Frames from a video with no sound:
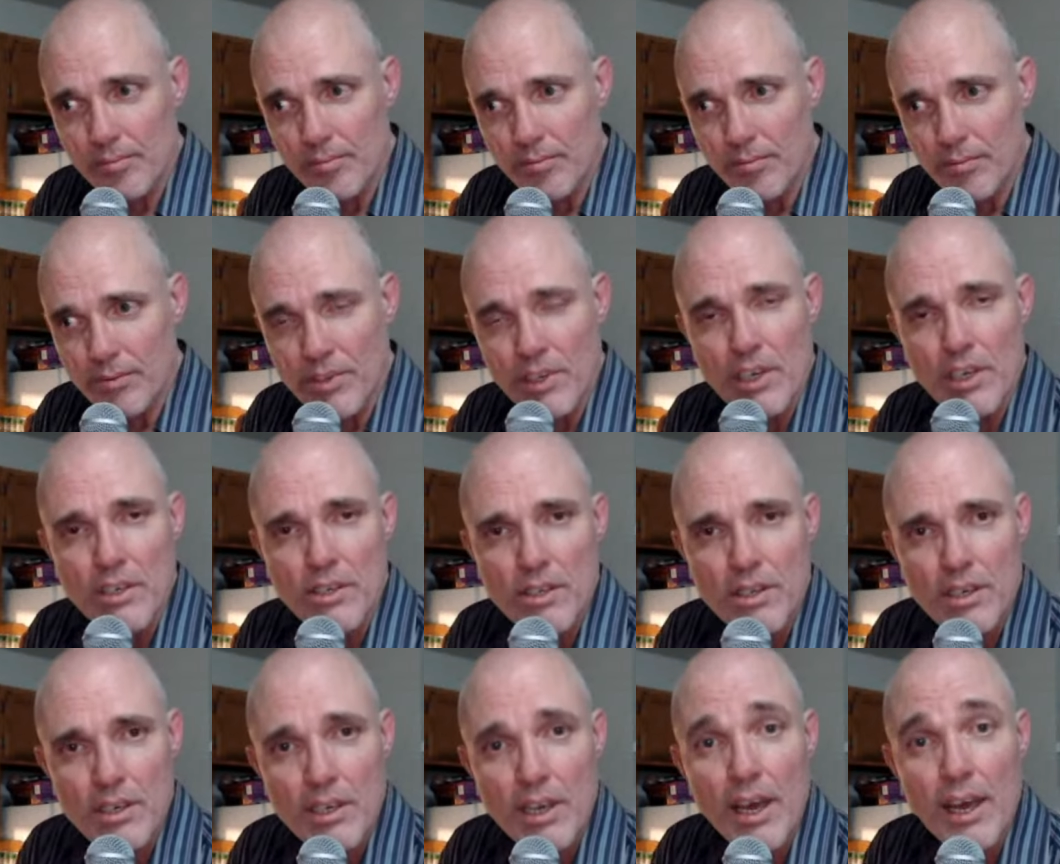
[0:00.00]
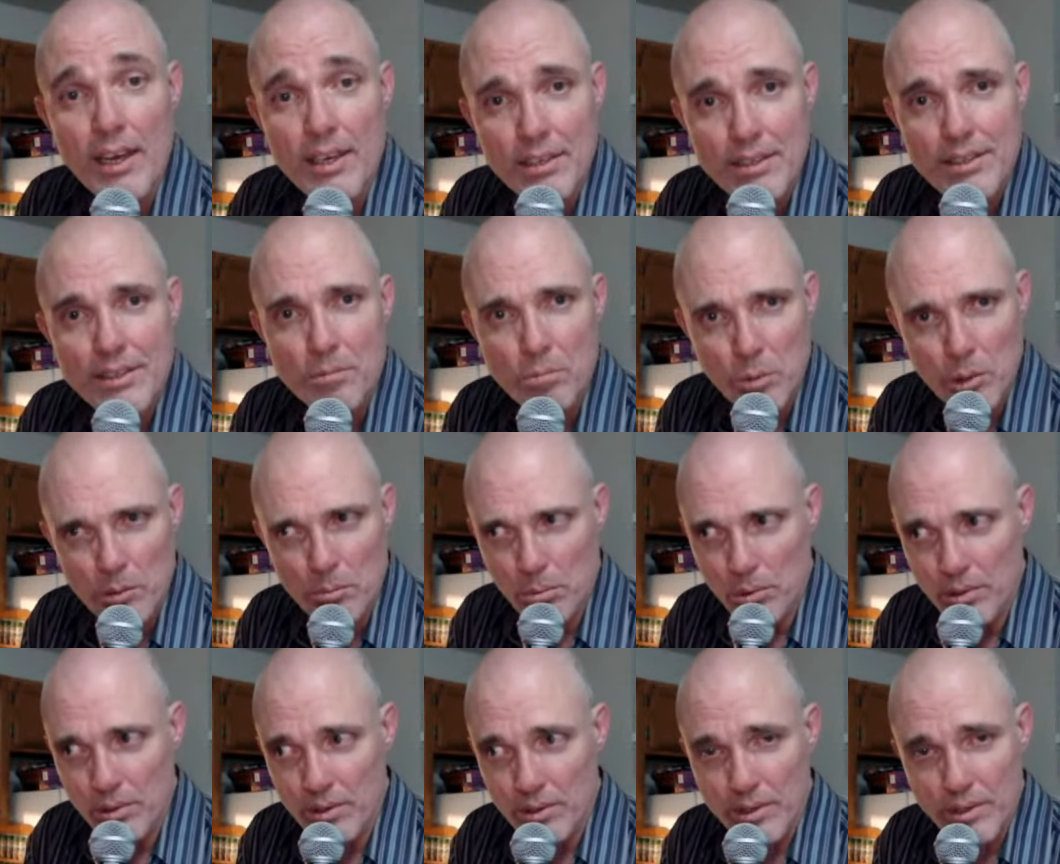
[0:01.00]
These are the texts,
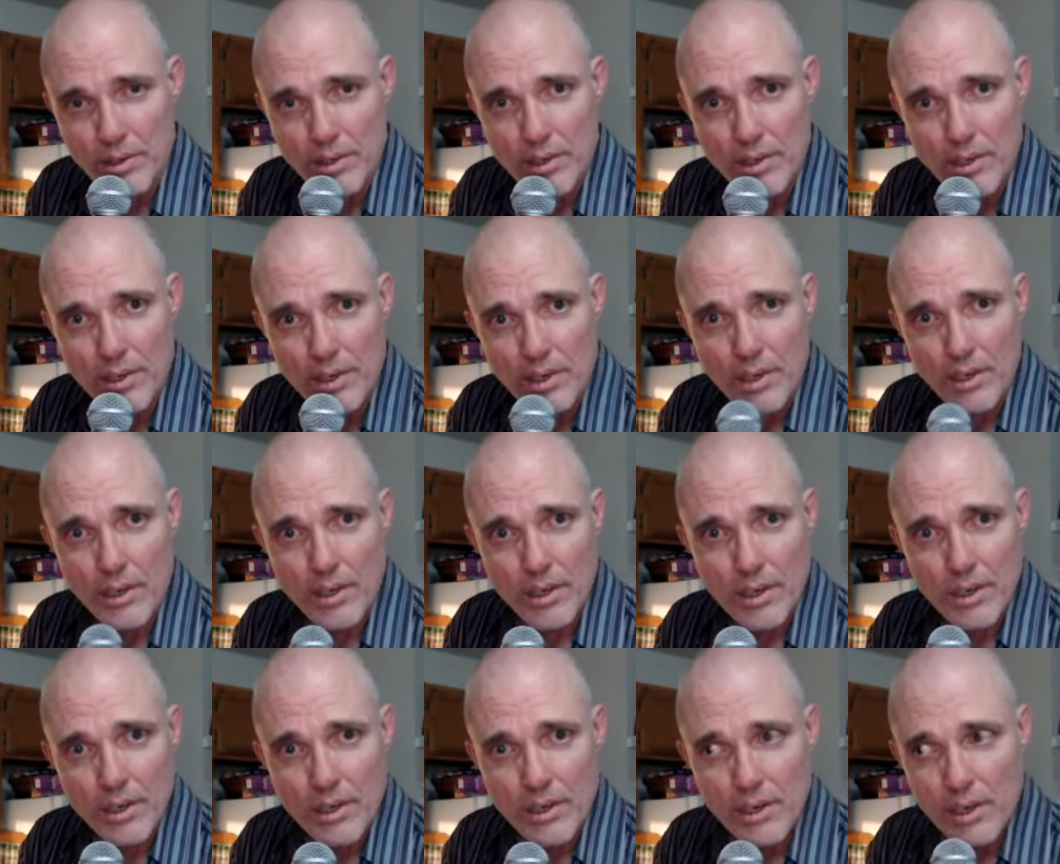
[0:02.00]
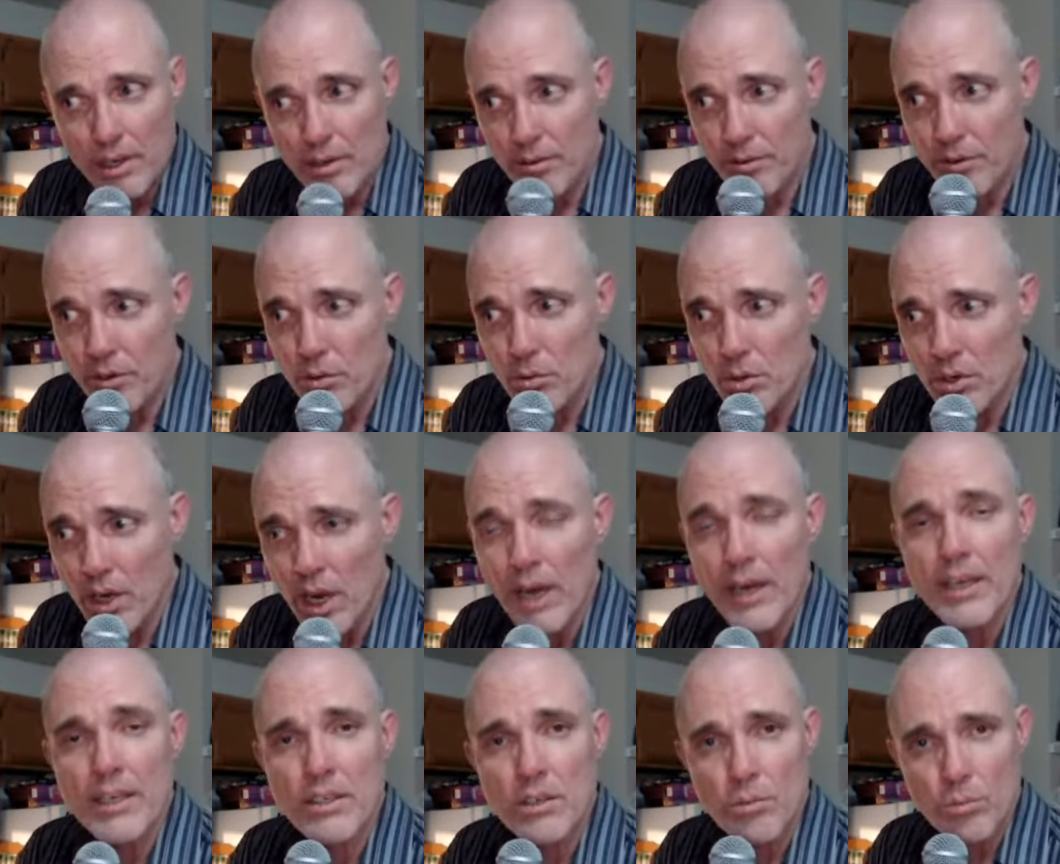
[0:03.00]
people. If you would
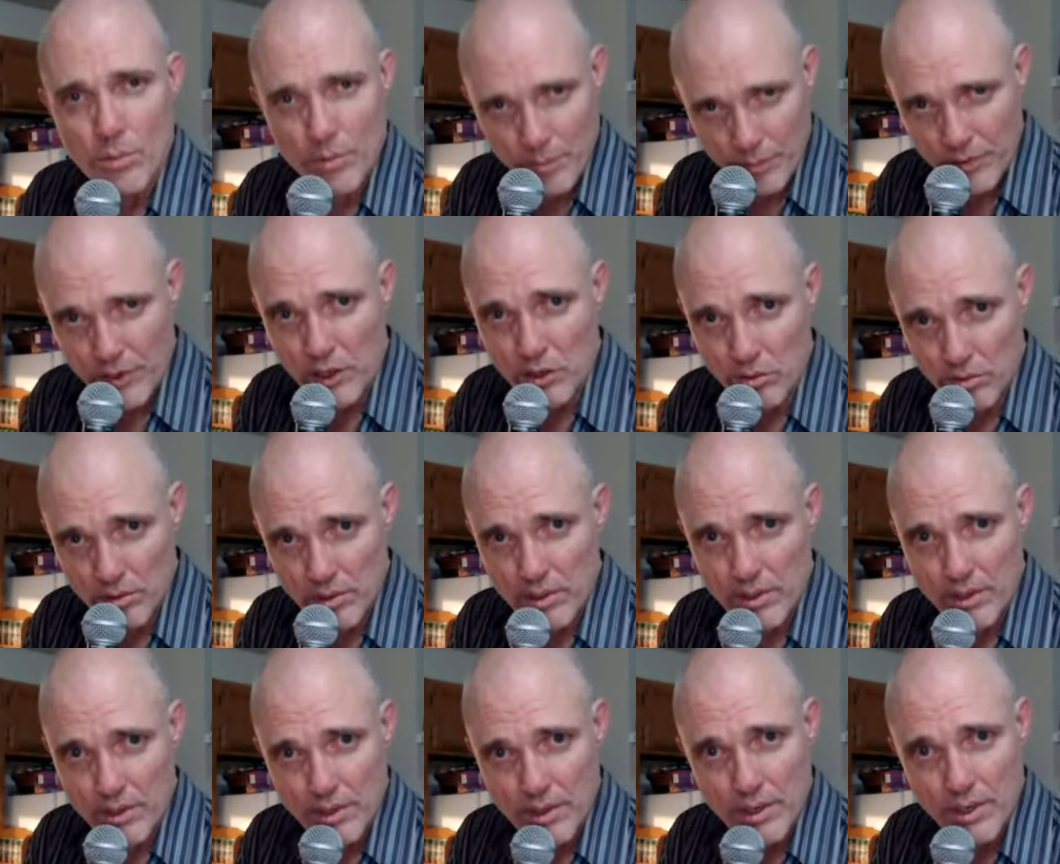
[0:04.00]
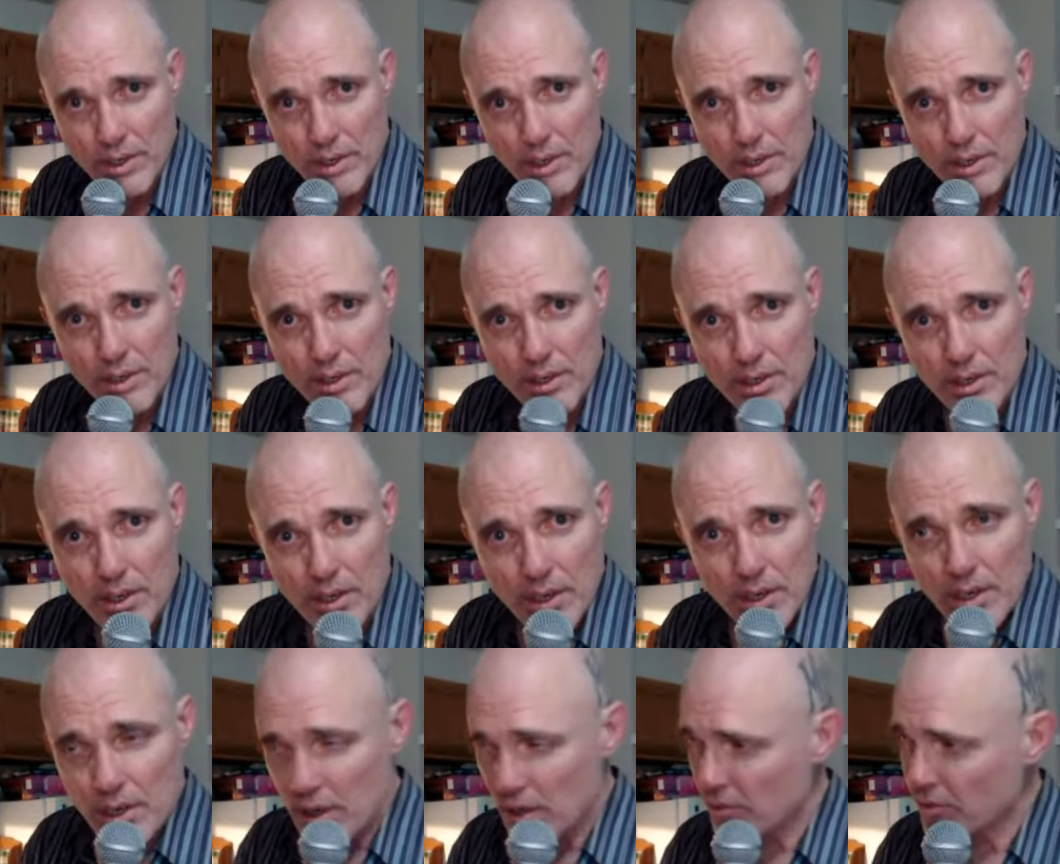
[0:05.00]
like to refute,
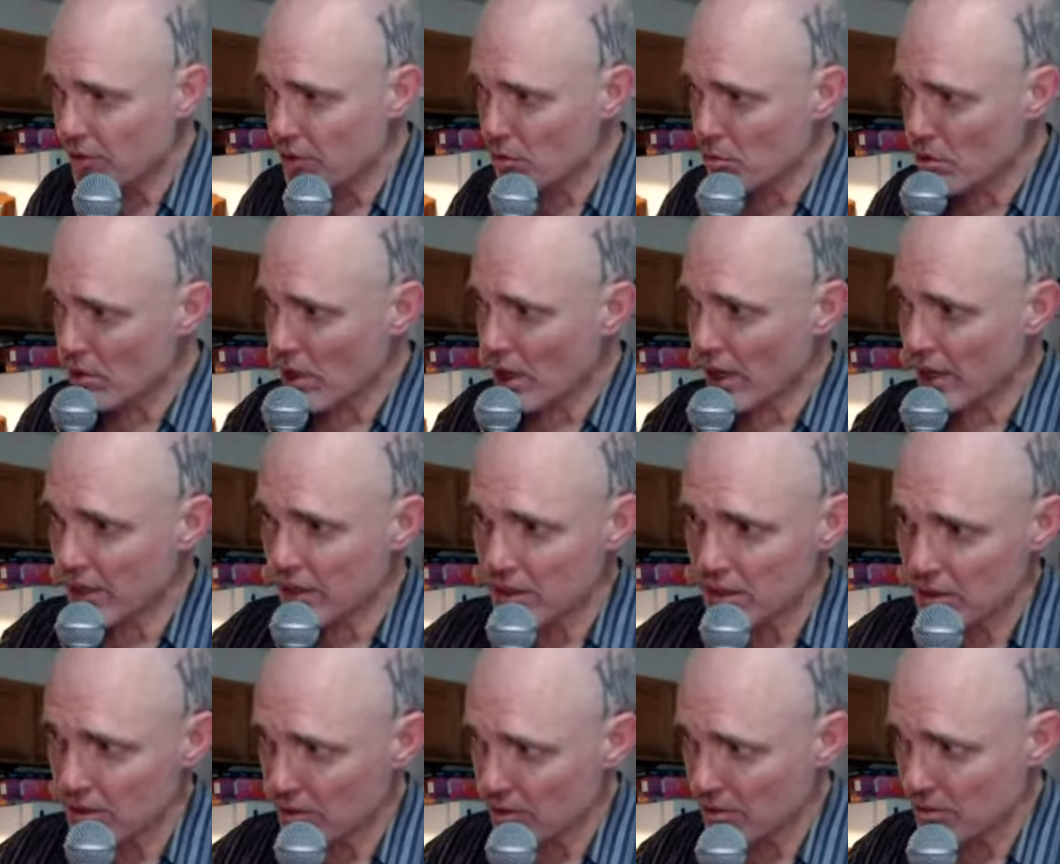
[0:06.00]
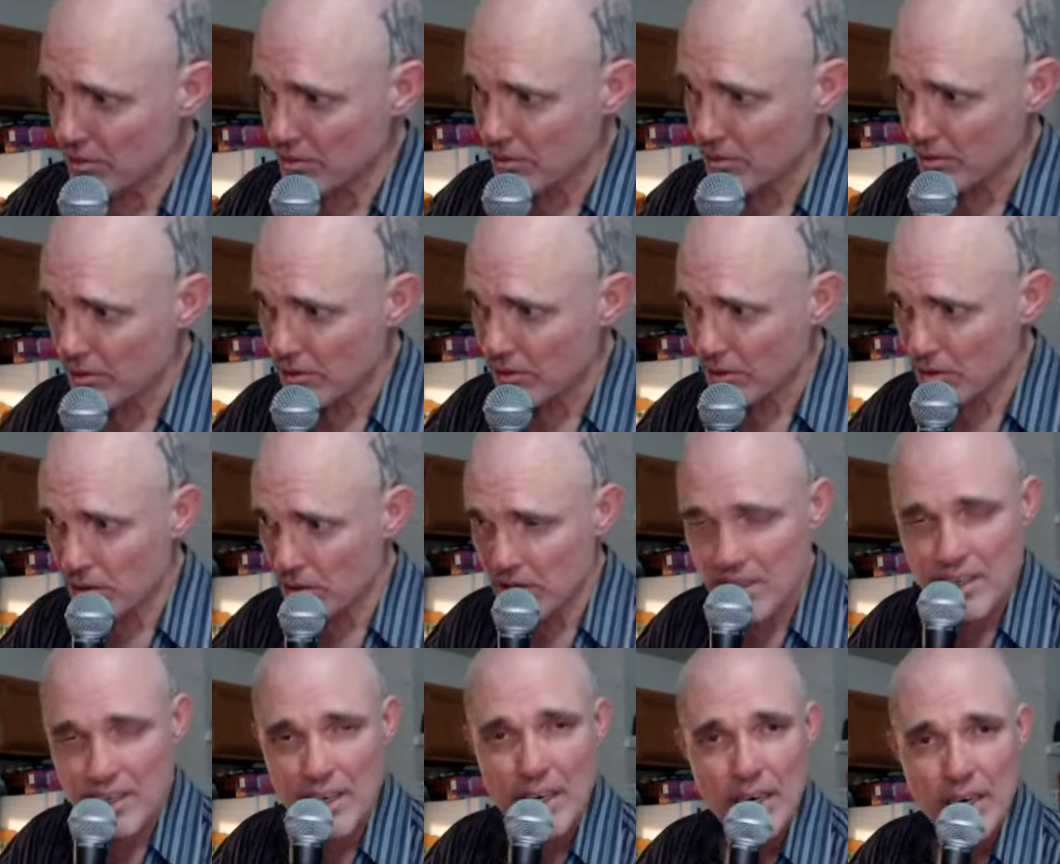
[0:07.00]
if you would like to
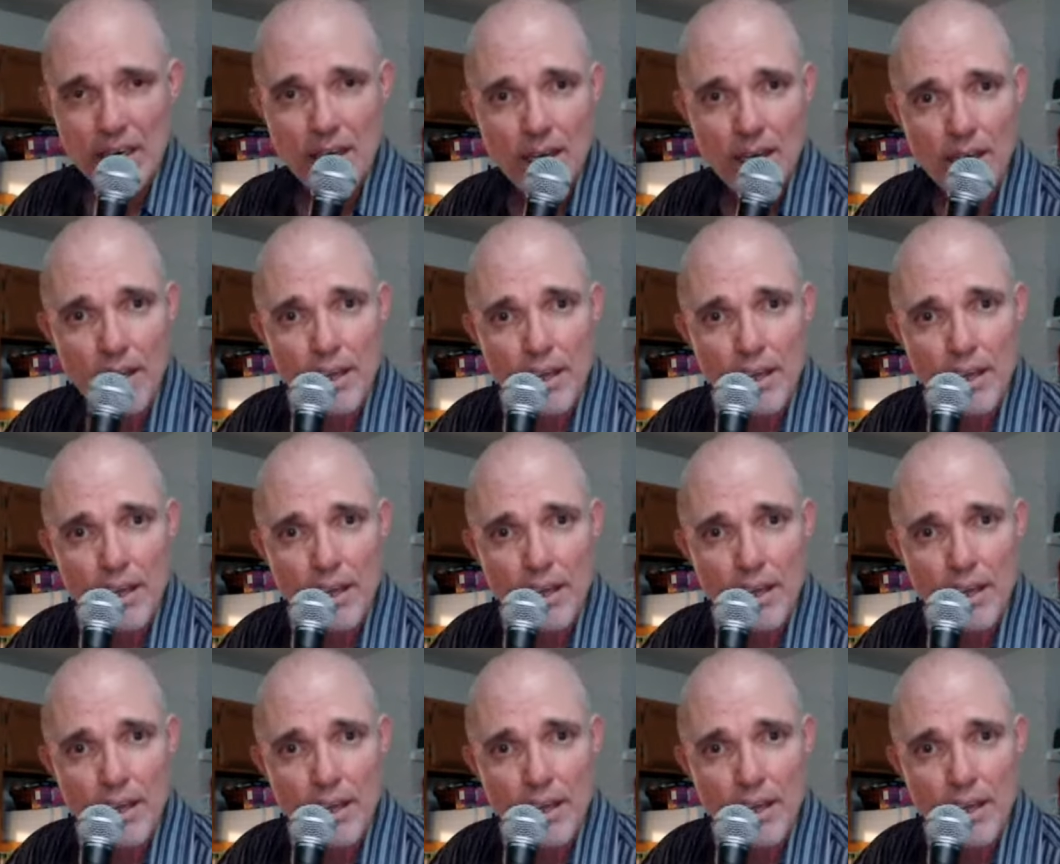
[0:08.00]
critique,